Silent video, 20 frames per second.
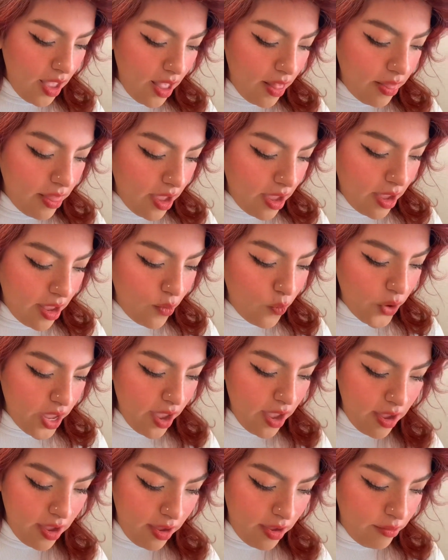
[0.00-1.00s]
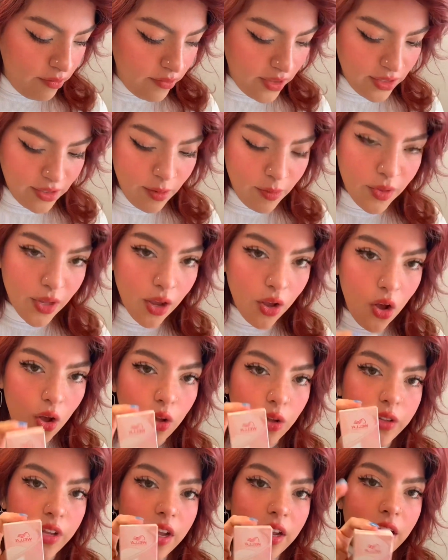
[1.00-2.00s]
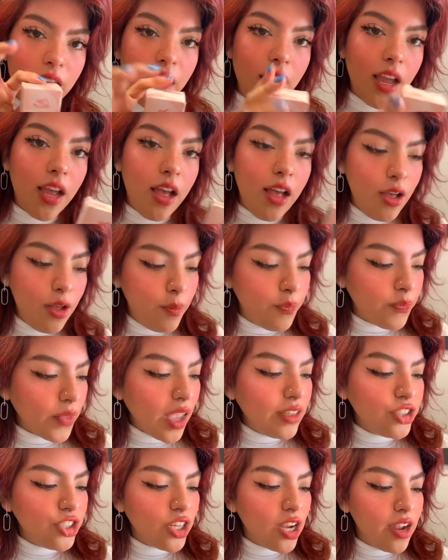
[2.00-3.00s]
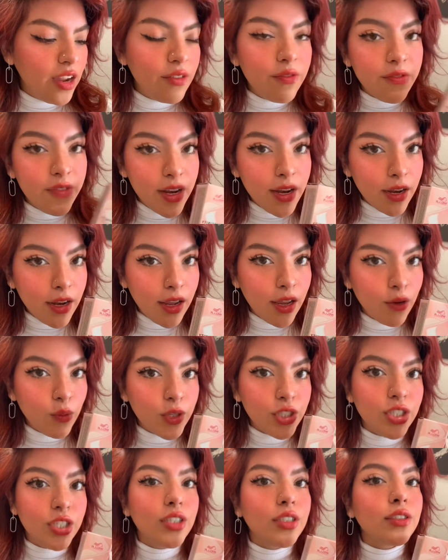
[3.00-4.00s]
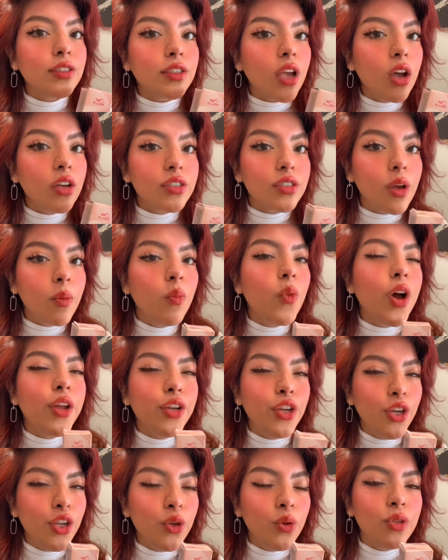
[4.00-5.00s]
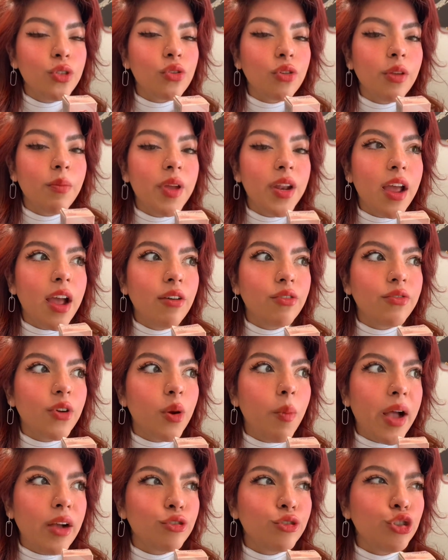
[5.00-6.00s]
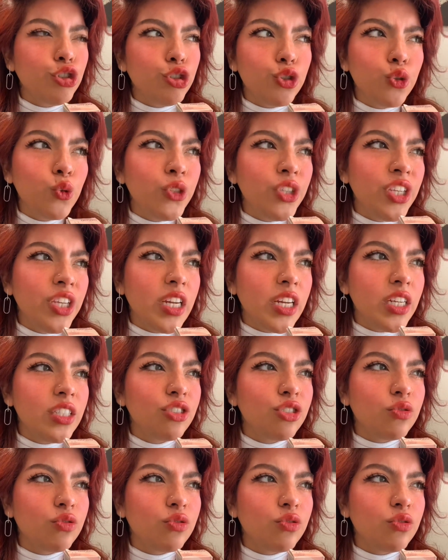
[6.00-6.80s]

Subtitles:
Then we have something called Shinefinity, which is somewhat new. It's only been out for about 2 years,